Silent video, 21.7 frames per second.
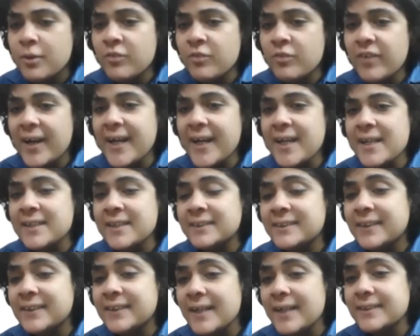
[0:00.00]
provide
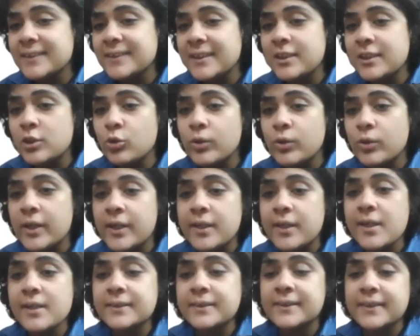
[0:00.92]
insights into
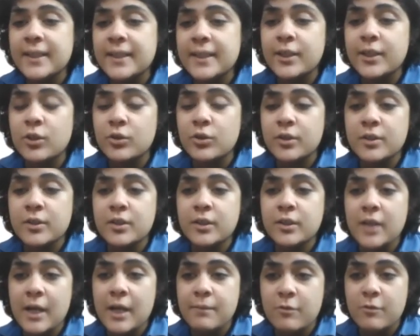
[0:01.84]
India's state during
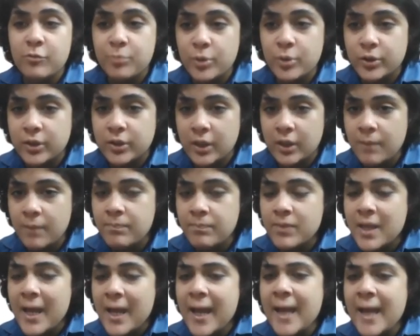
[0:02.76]
the time of Buddha
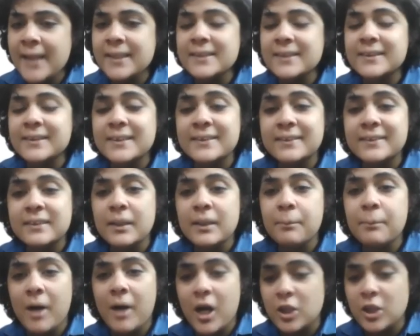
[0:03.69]
and the
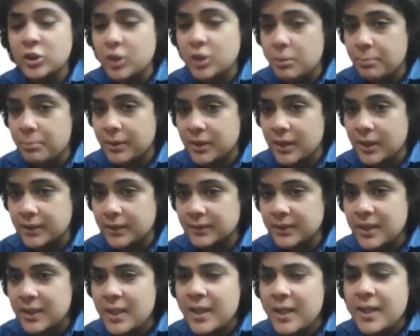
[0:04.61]
16 Mahajanpadas.
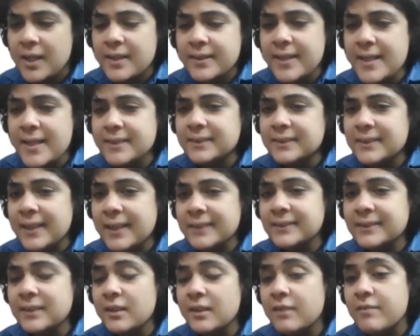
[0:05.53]
These
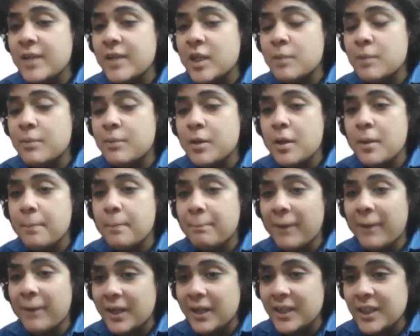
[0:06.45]
texts are available
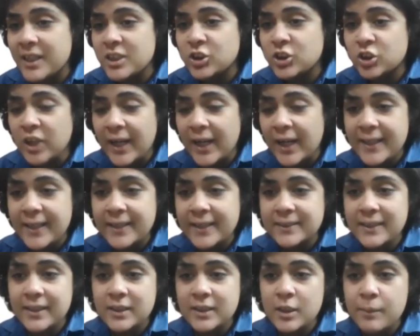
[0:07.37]
in Pali,
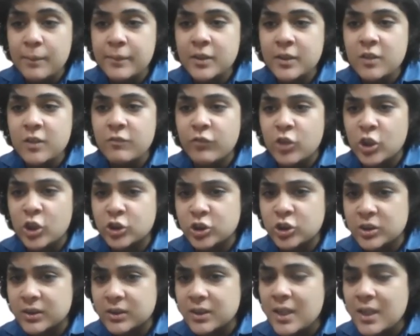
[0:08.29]
Chinese, and Tibetan
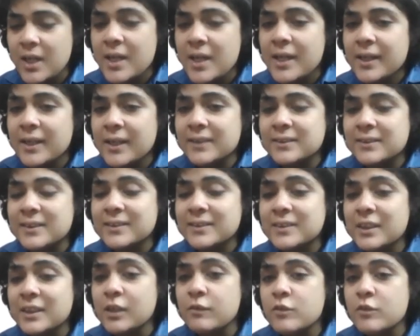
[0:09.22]
versions,
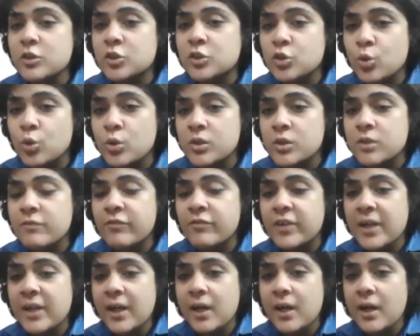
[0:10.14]
consisting of the Sutta,
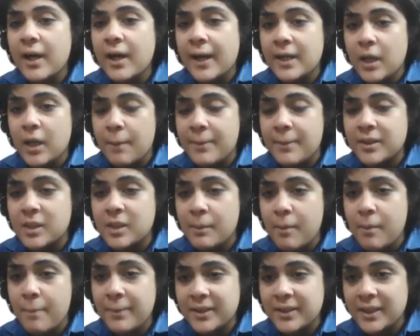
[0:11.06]
Vinaya, and
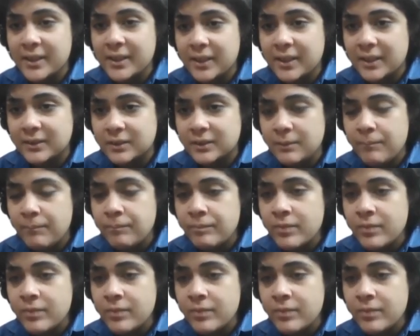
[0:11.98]
Abhidhamma Pitikas.